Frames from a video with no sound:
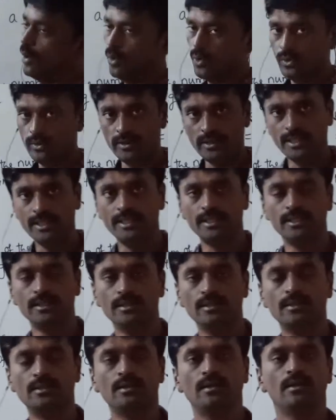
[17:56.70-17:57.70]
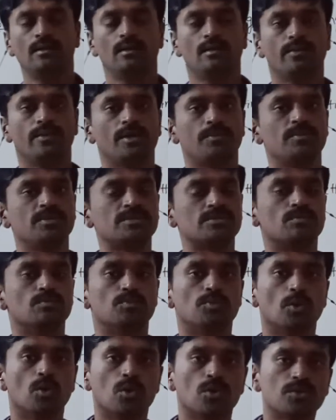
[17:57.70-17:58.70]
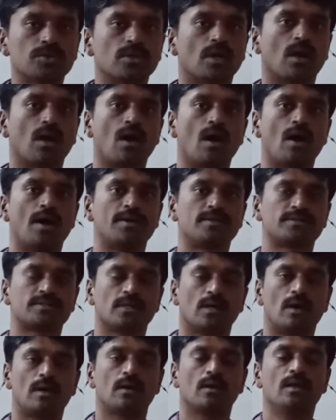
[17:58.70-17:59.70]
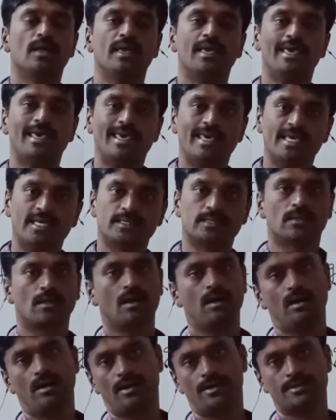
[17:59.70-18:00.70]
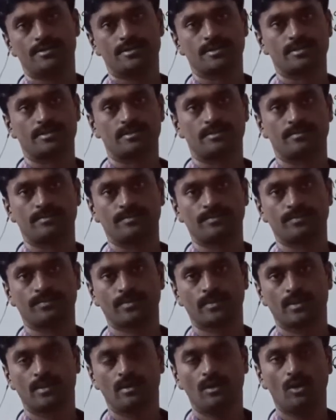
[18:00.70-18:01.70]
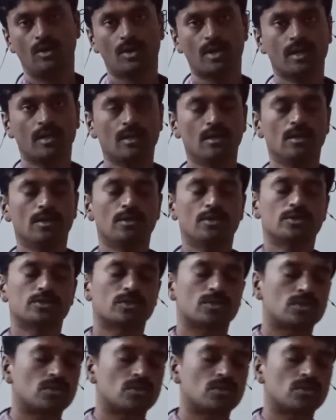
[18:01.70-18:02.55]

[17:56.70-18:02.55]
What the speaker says: only? That means both cards are ace cards. Okay, so